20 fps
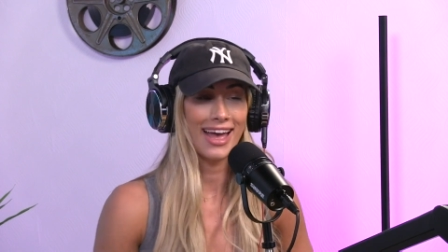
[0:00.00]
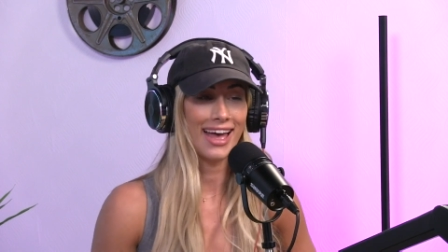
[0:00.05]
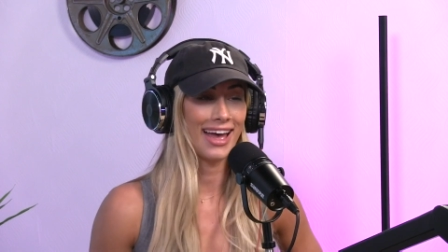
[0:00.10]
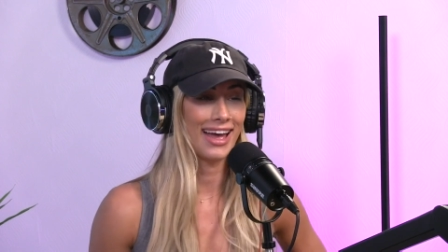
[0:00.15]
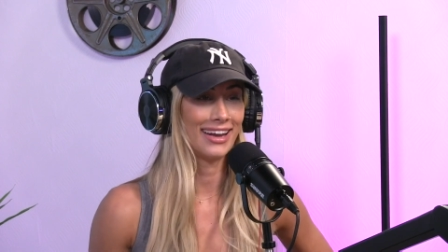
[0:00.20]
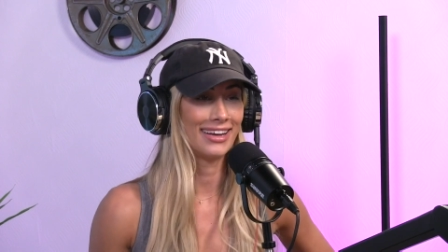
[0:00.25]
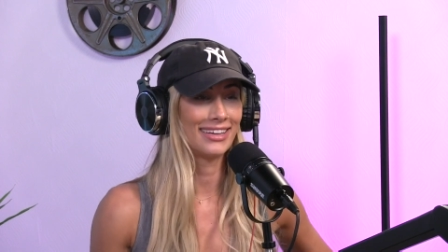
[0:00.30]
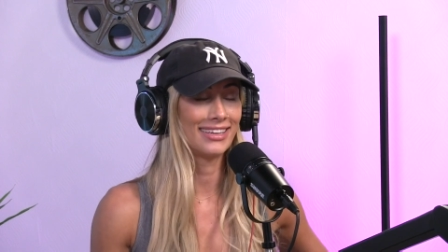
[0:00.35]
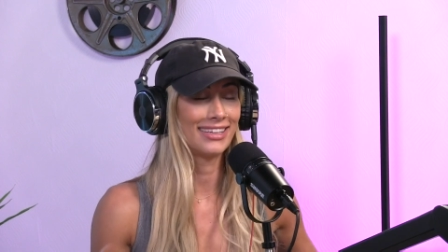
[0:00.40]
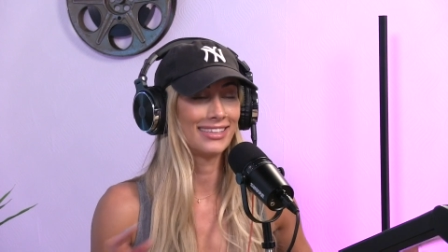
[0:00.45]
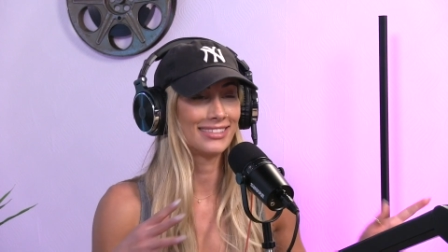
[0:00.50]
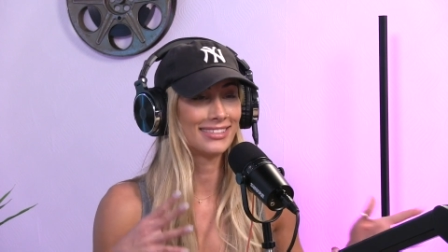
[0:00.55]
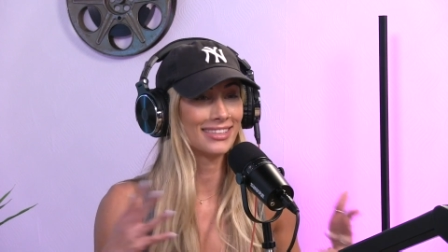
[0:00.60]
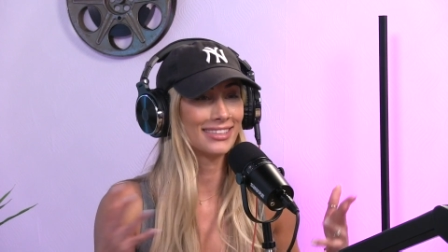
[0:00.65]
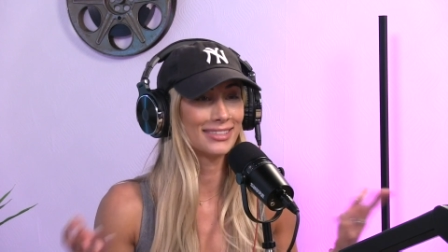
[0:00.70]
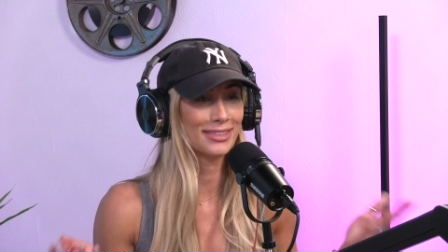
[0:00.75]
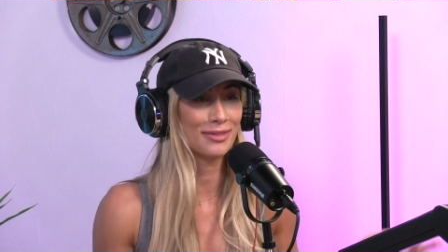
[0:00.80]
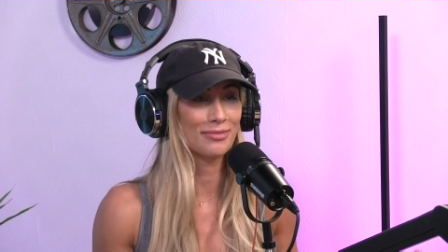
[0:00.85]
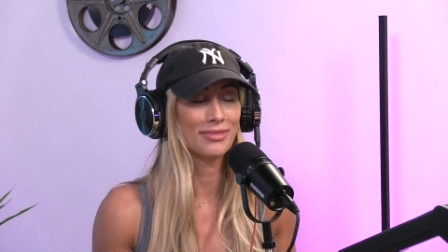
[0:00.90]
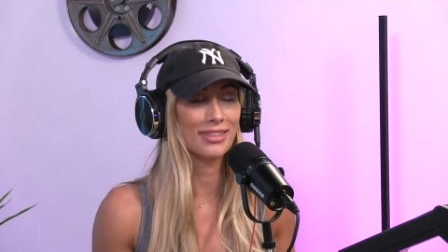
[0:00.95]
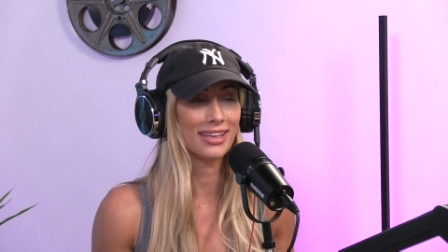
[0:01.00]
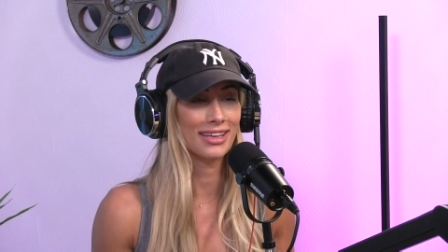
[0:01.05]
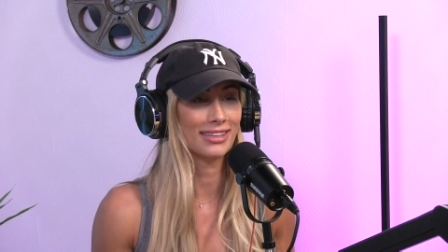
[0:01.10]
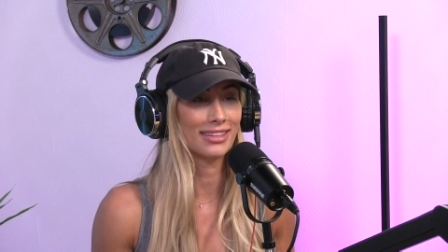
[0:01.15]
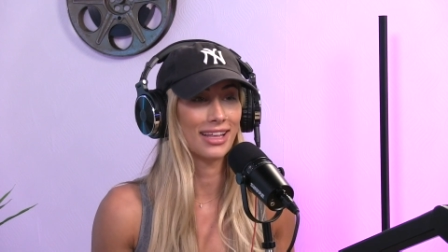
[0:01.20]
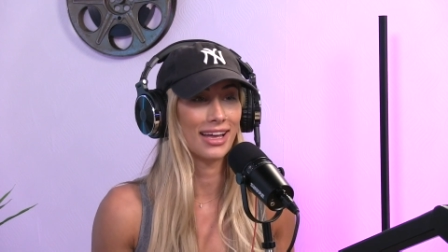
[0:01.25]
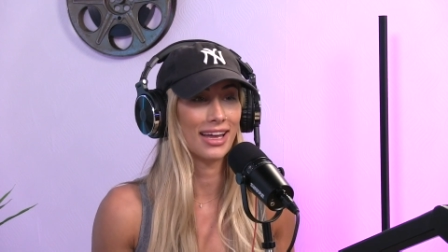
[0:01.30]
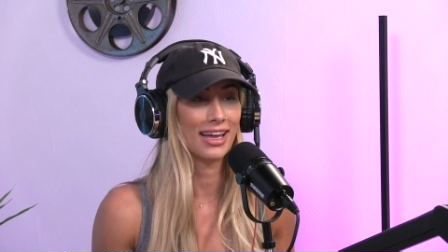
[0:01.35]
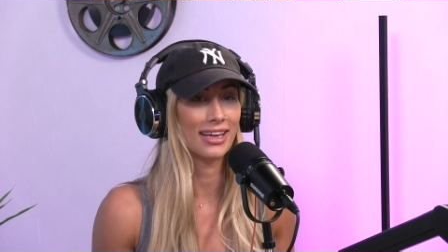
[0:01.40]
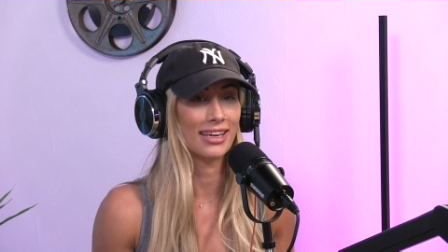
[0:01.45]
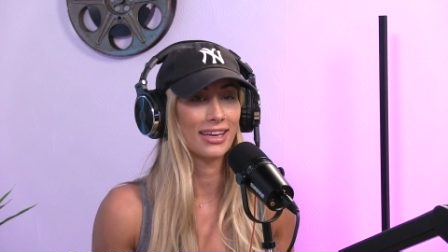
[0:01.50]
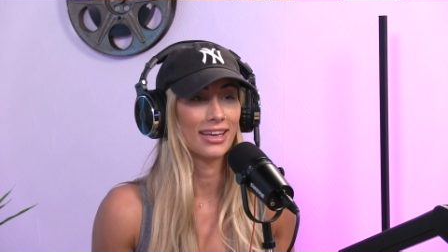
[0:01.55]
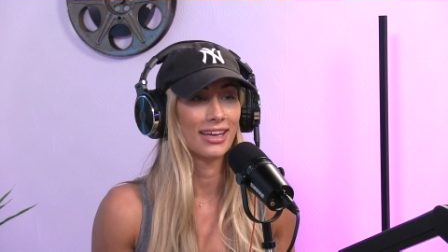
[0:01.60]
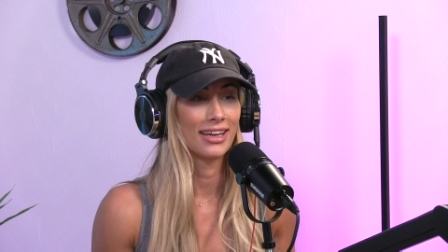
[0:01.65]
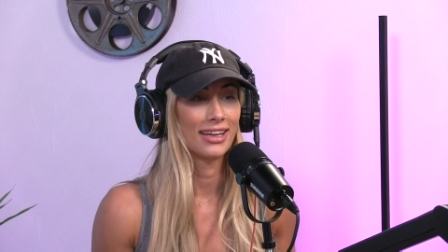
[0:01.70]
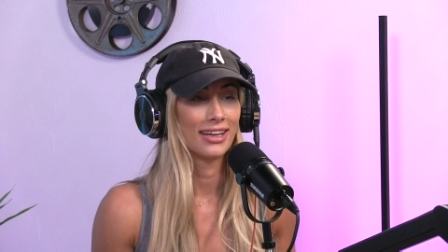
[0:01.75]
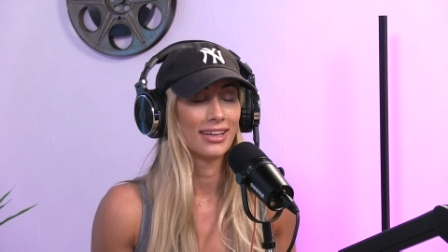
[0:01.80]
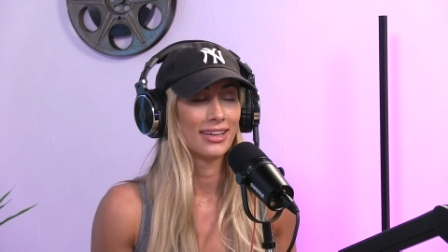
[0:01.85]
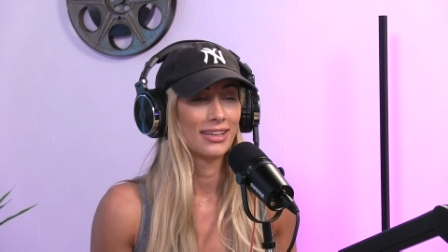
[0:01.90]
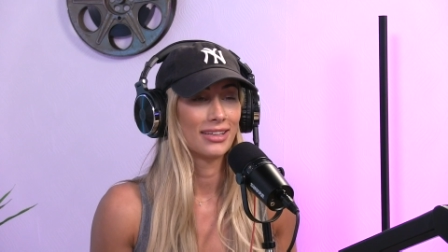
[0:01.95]
And he said something like,
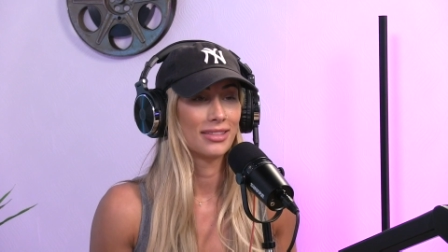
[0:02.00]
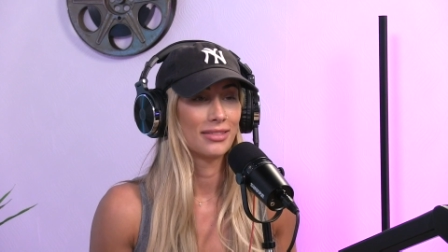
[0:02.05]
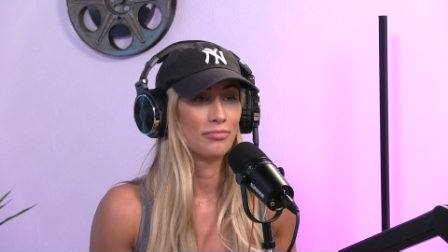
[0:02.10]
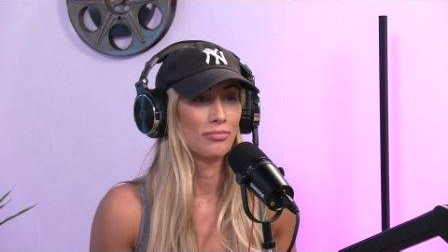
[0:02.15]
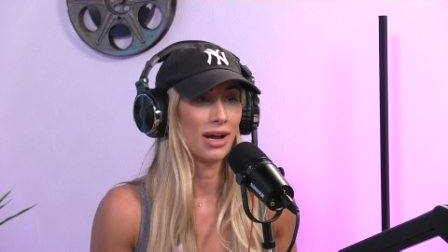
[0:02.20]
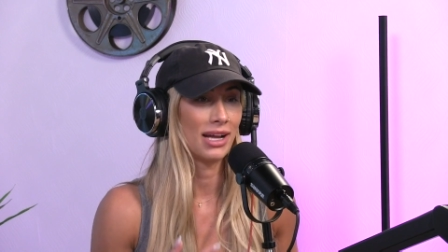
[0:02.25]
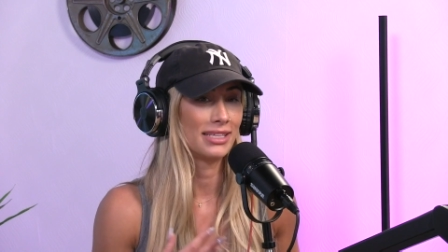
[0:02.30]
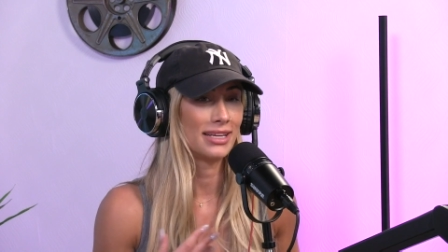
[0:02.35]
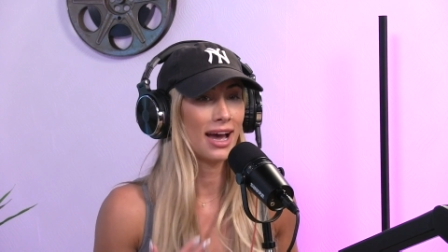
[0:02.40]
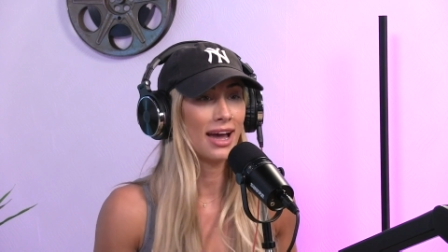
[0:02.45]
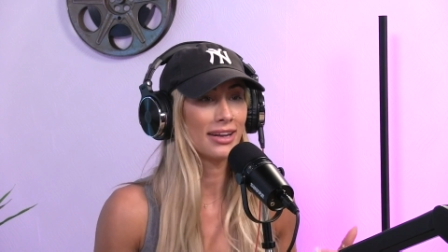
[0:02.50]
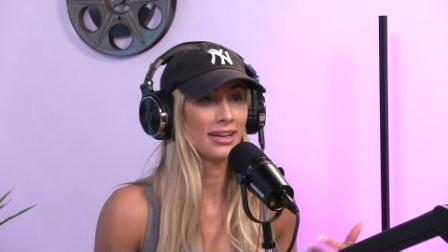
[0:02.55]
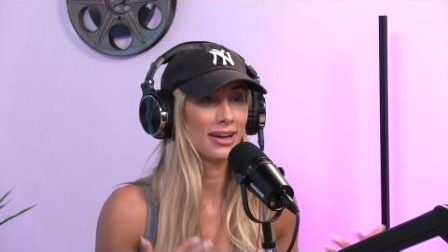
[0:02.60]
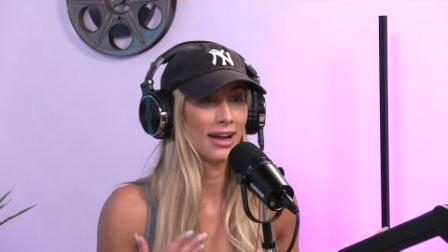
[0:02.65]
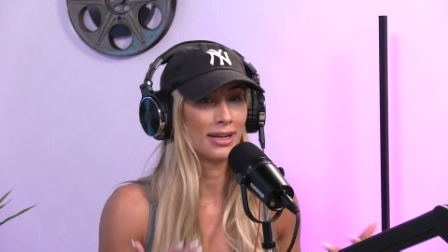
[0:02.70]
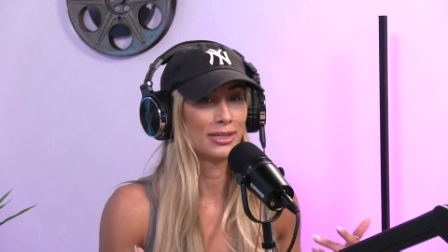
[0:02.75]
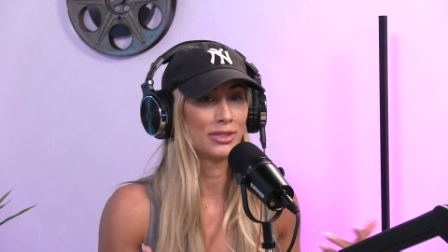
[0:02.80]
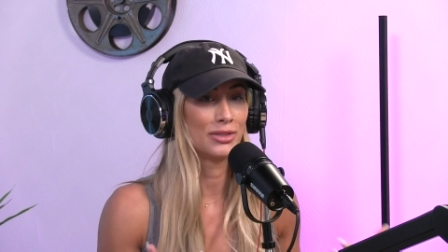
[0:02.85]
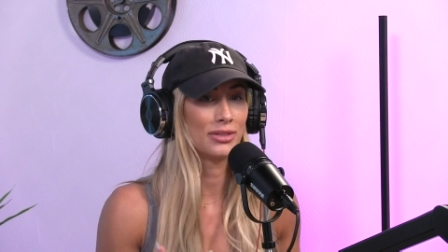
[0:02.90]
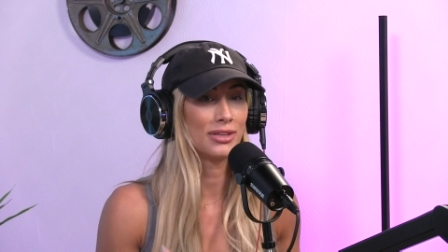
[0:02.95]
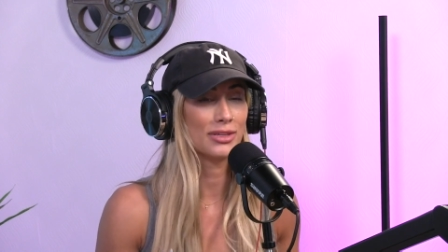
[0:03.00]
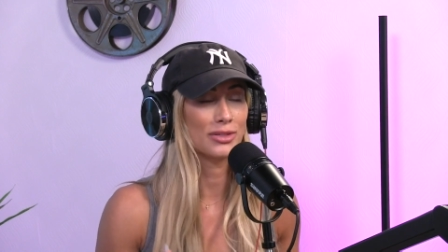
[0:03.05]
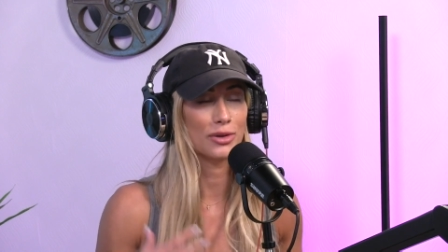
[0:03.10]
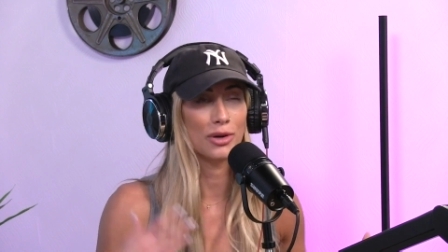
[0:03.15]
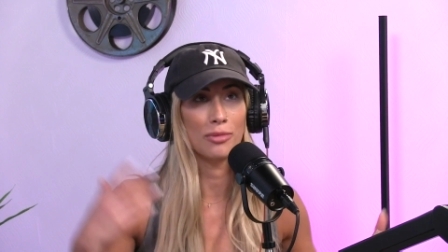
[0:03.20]
my dad and I do this,